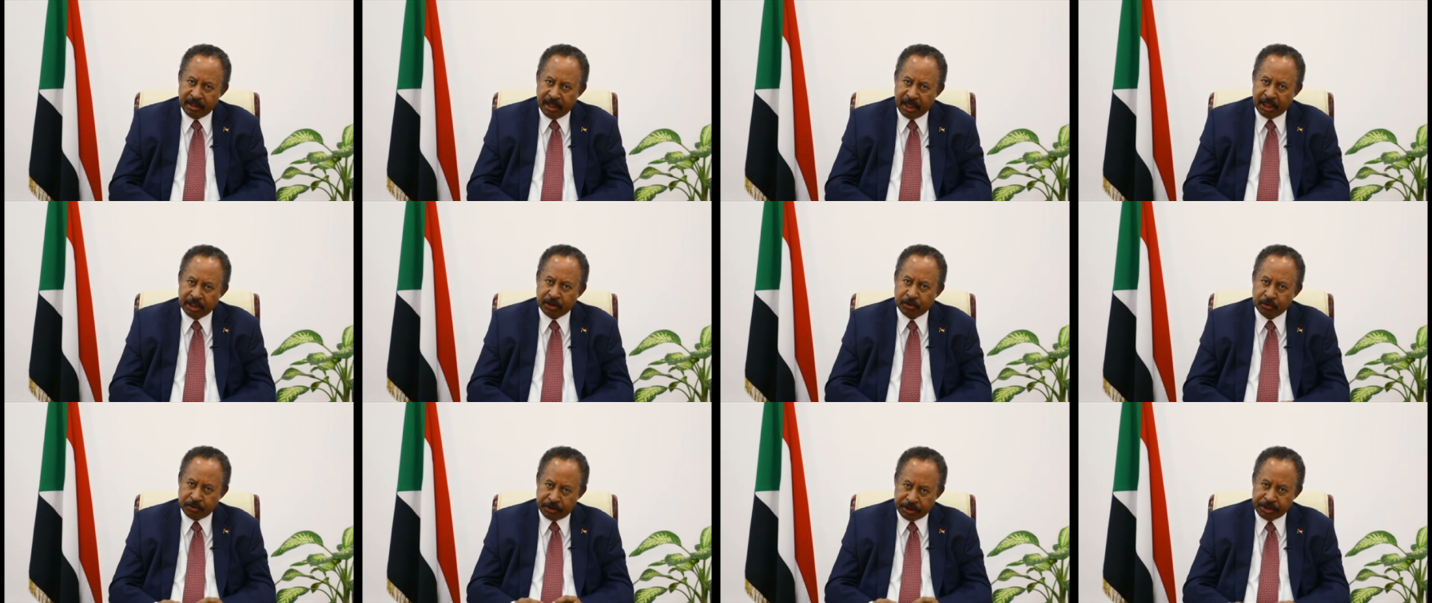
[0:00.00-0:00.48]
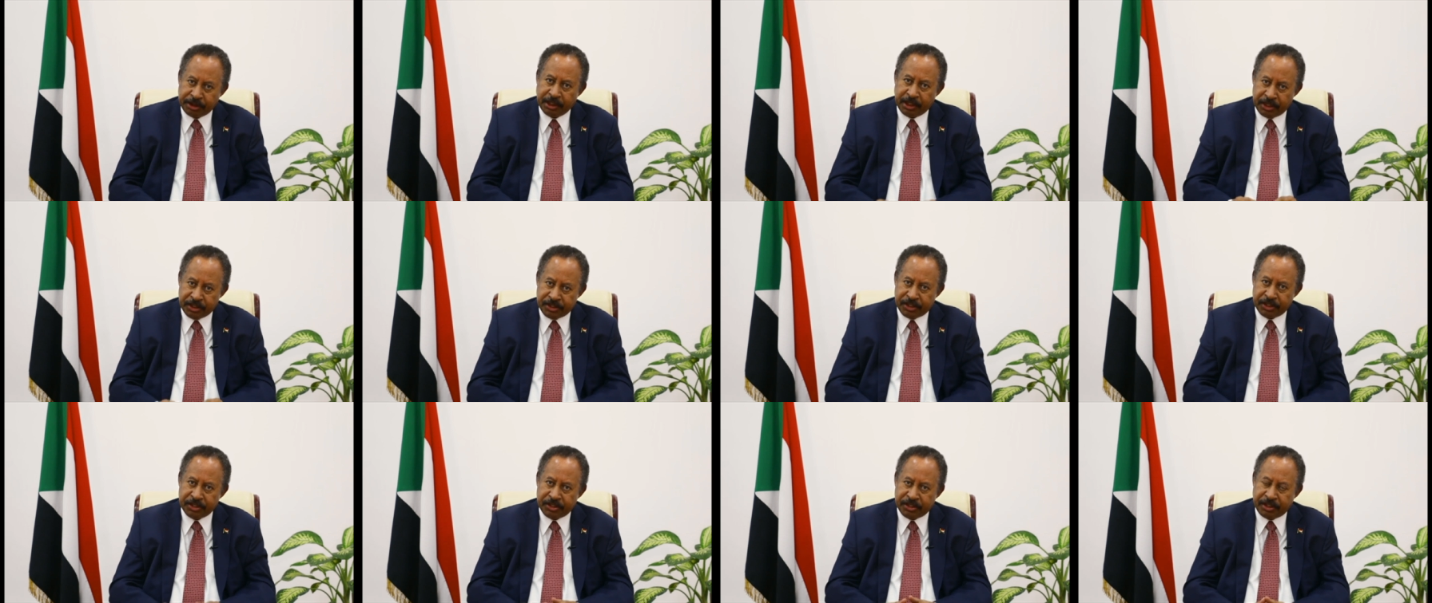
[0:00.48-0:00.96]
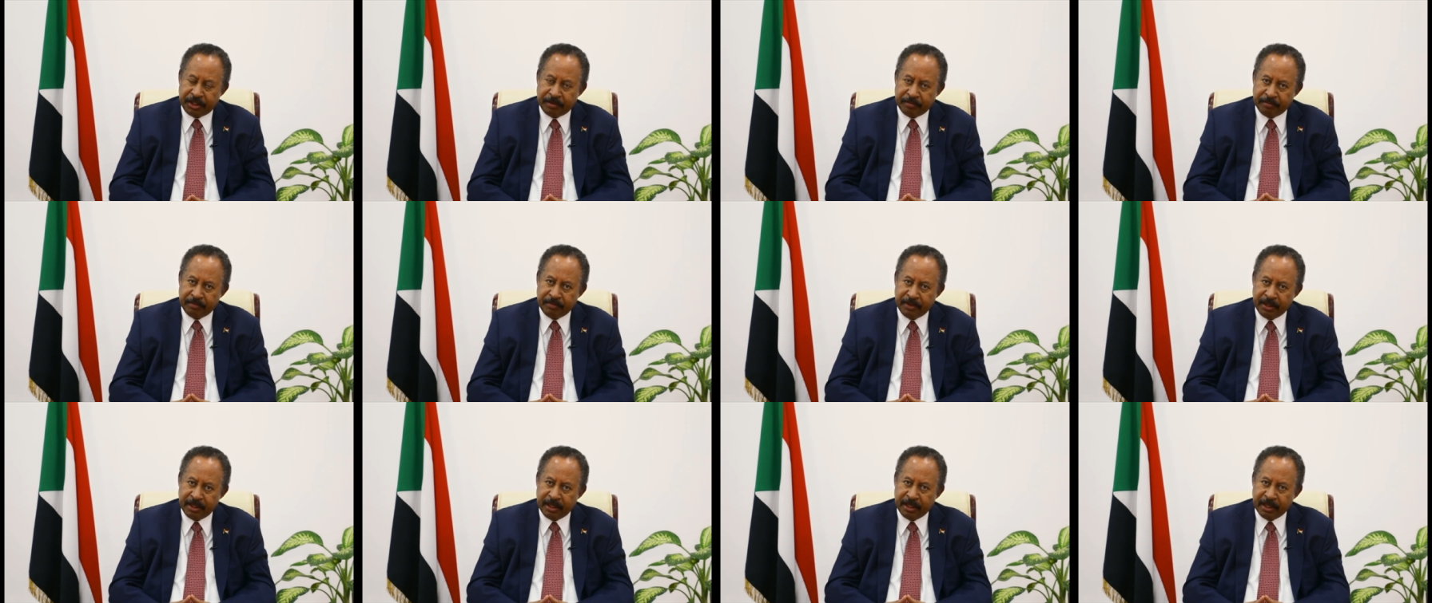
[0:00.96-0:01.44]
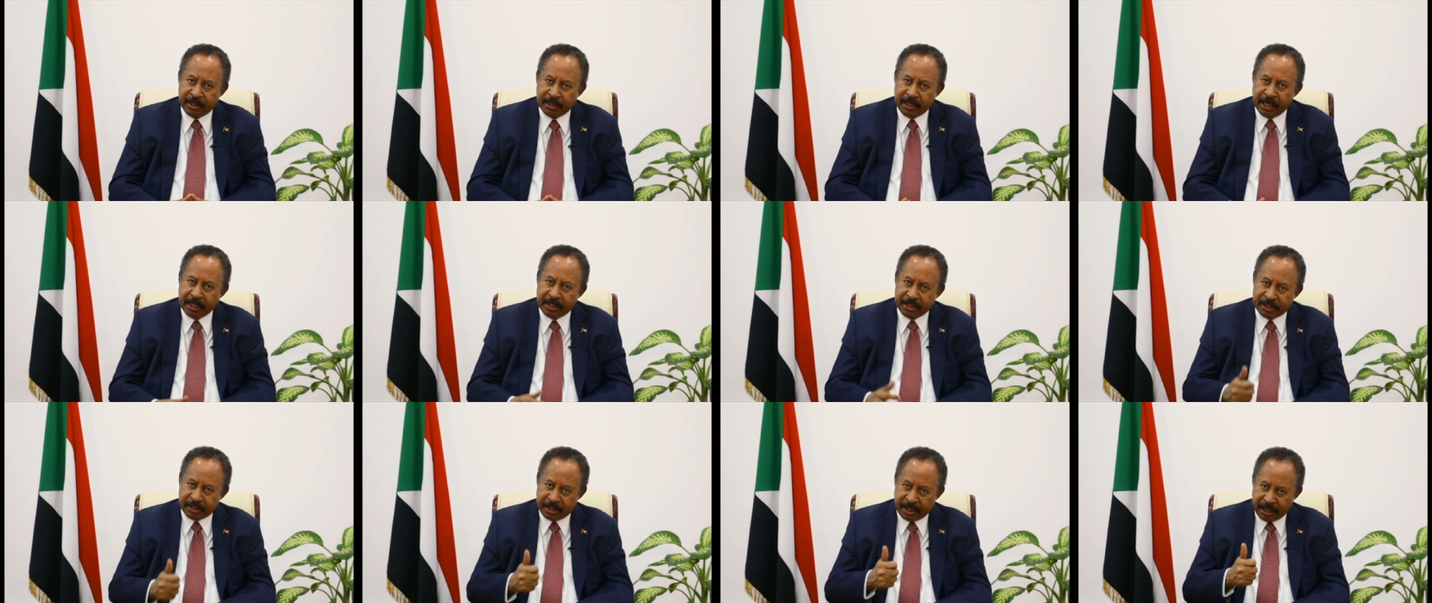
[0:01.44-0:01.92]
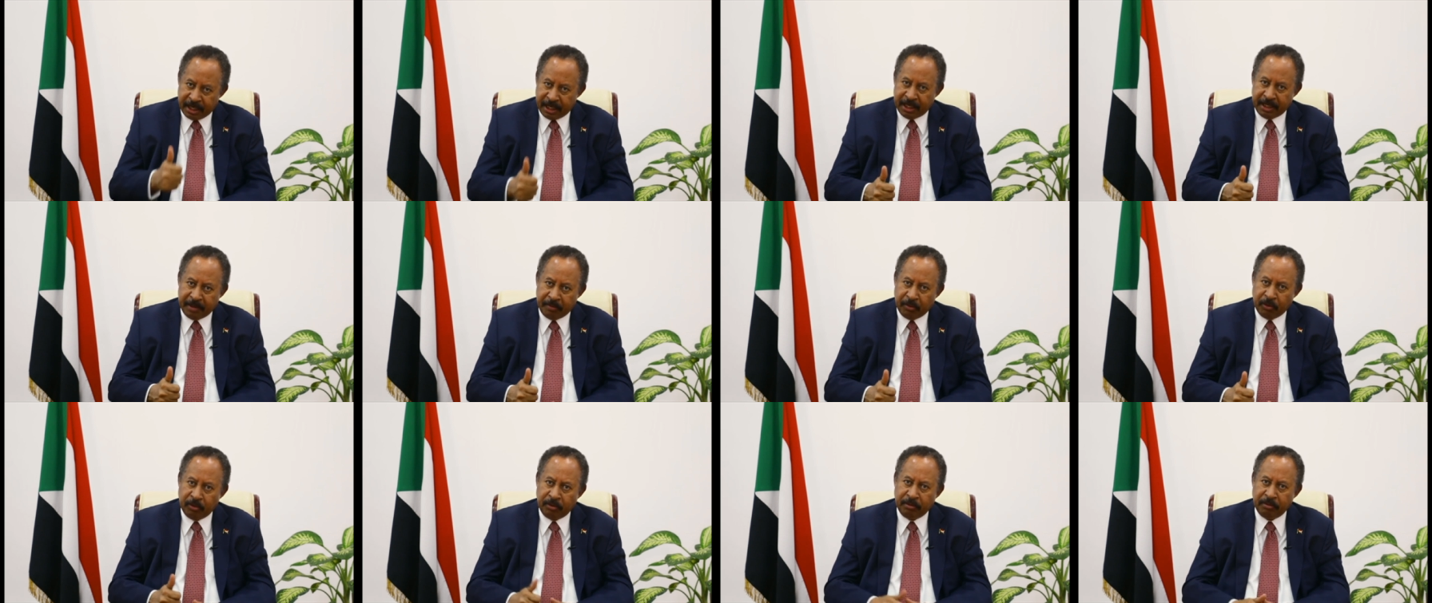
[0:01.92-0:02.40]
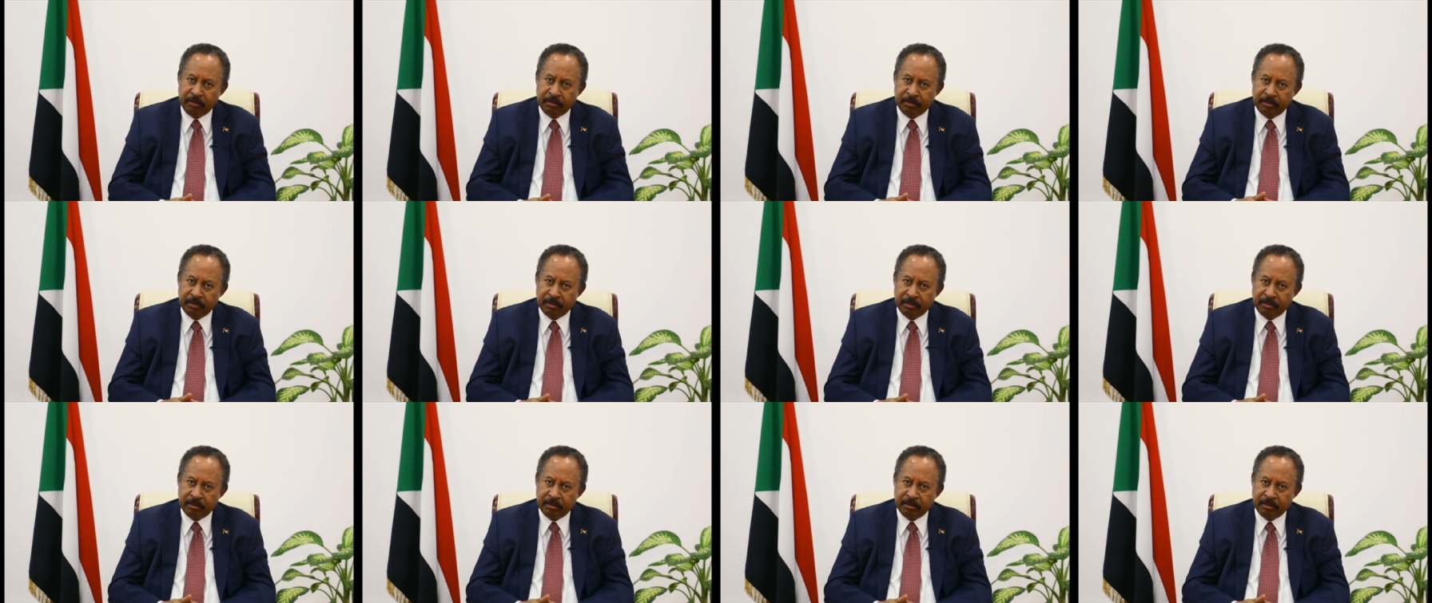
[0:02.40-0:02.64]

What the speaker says: a judiciary system that is credible,